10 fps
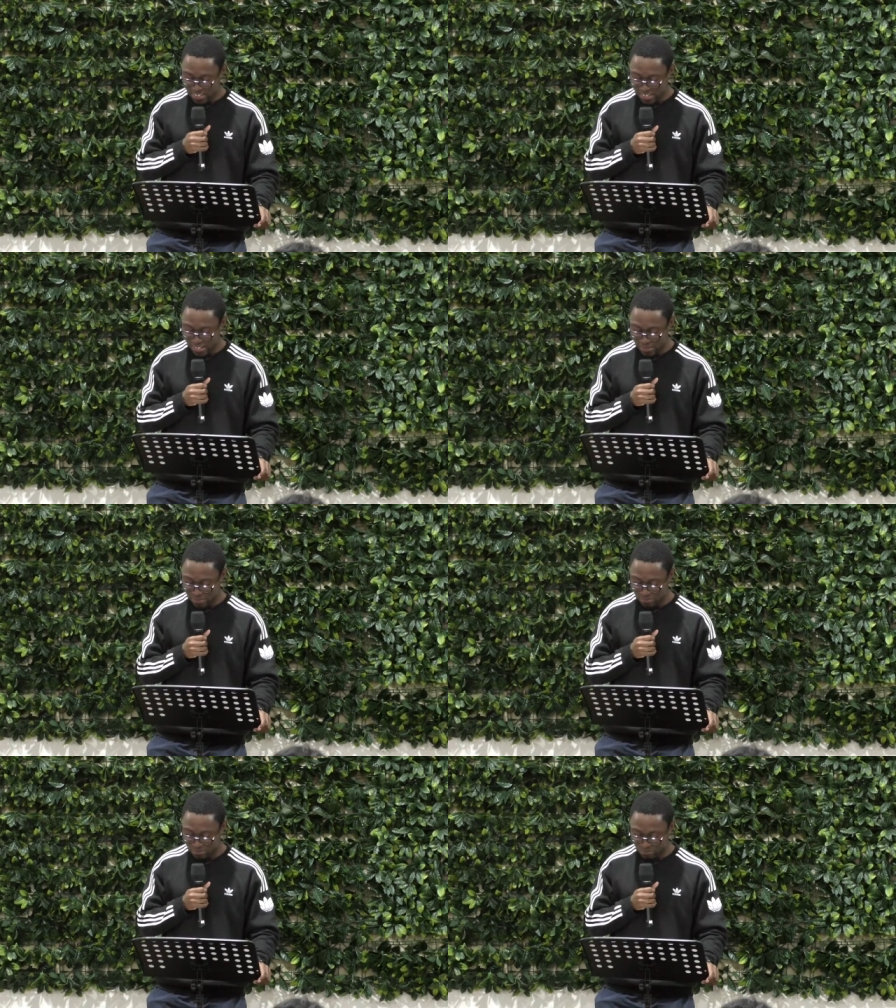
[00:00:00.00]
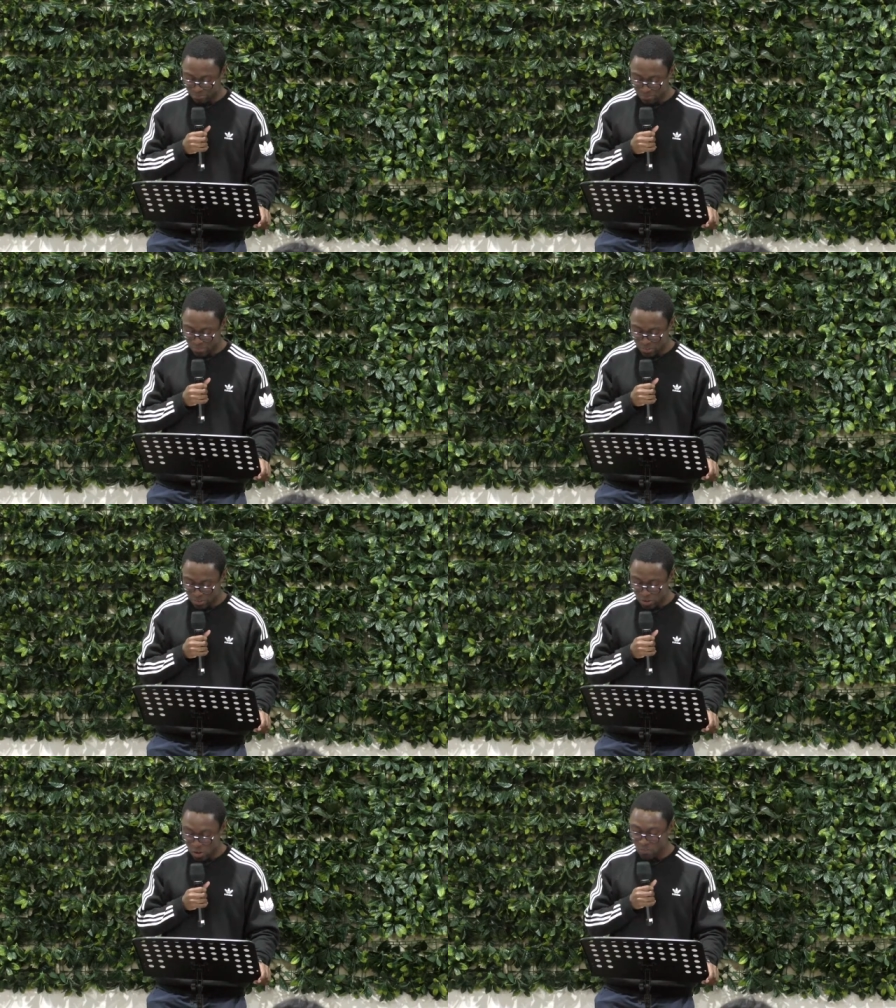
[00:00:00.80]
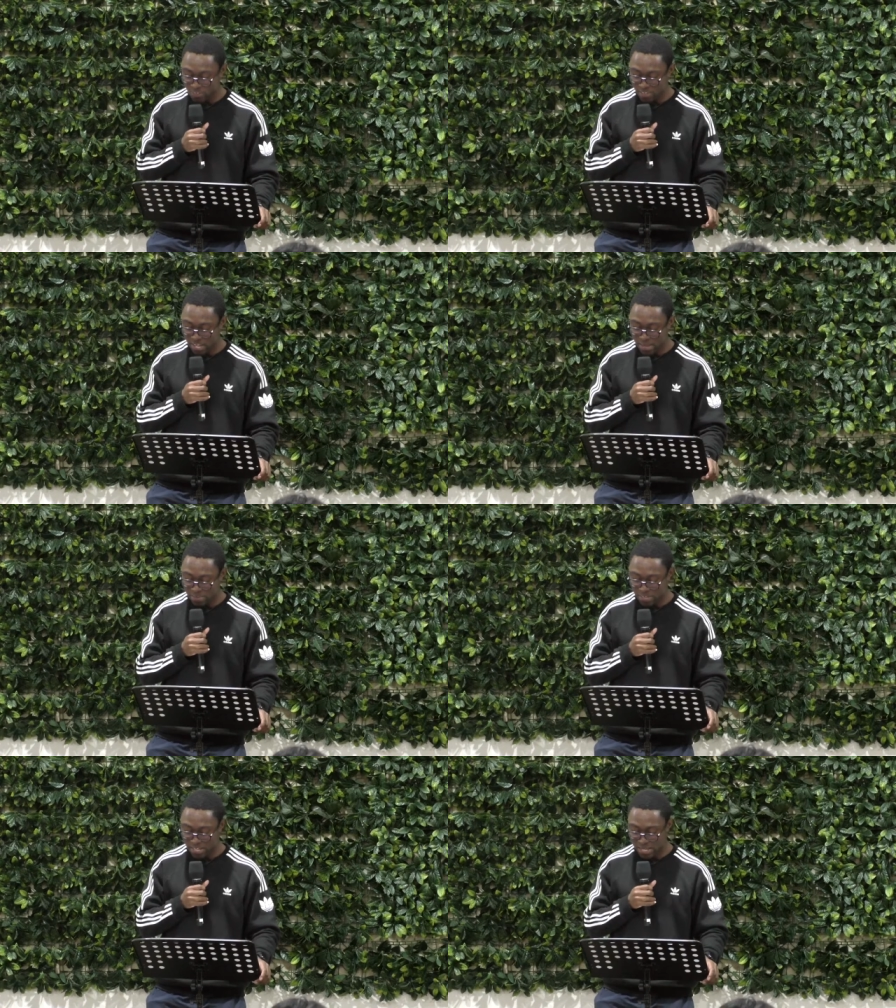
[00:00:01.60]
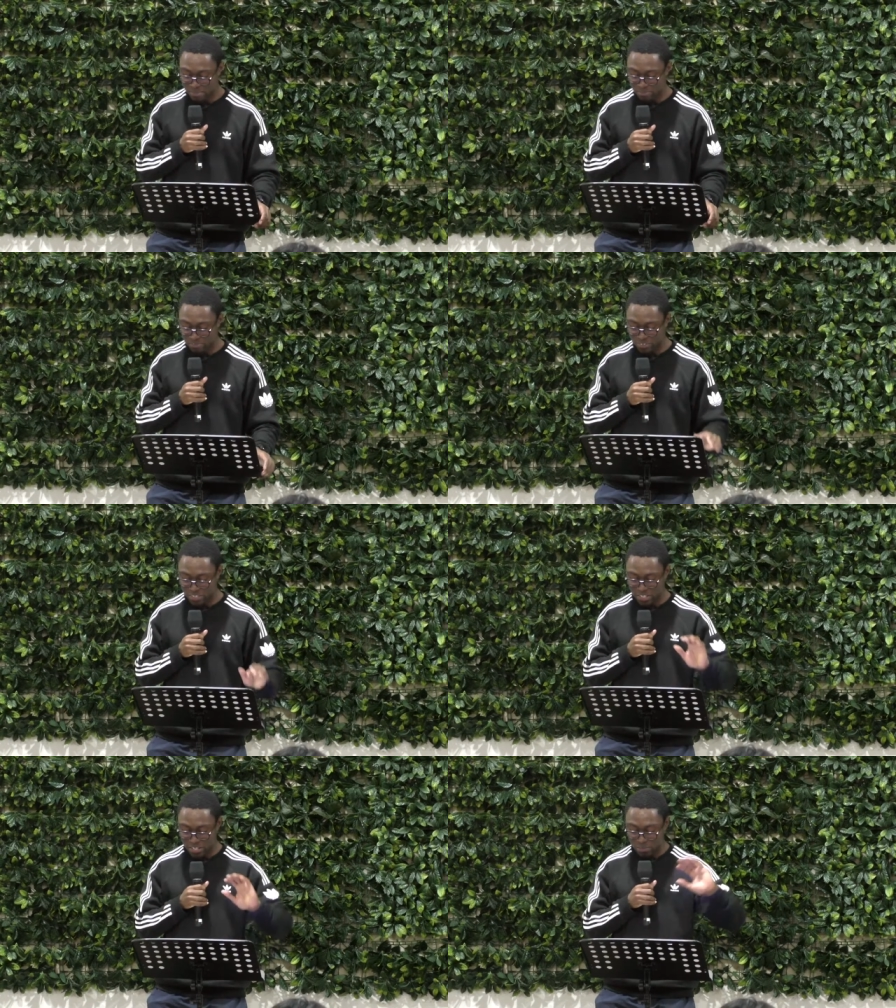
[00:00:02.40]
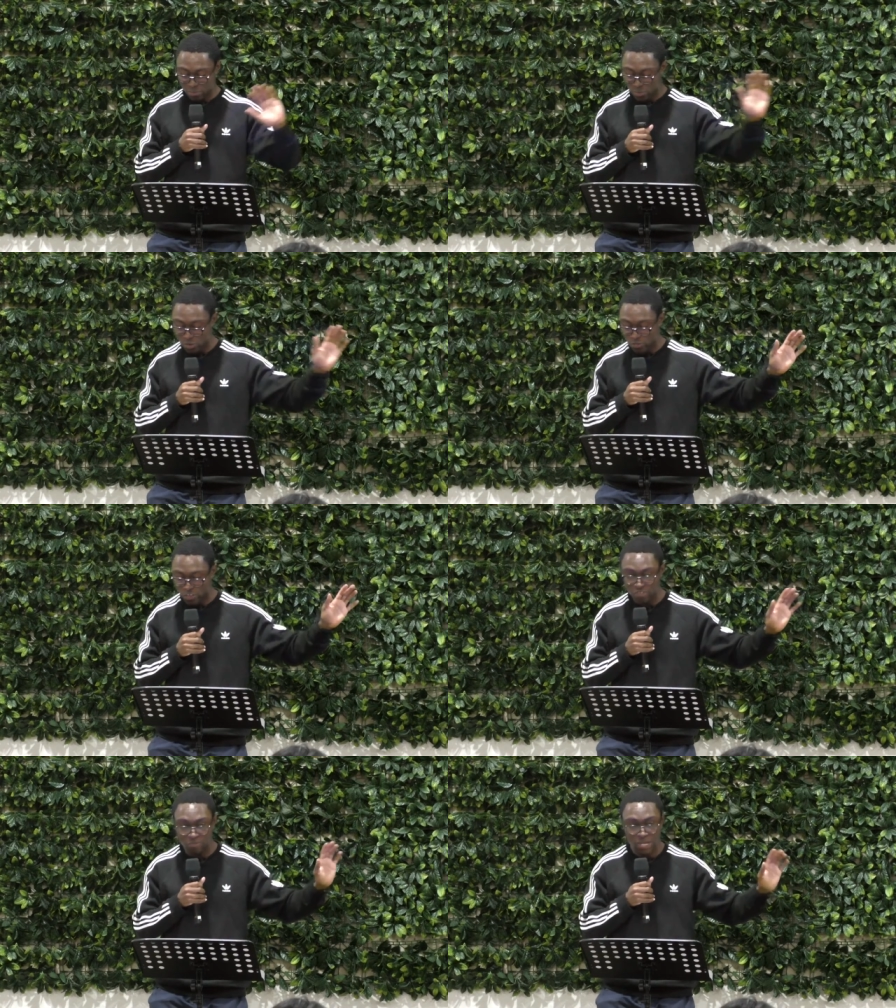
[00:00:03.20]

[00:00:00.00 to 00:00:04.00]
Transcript: Um, over time, um, the approval of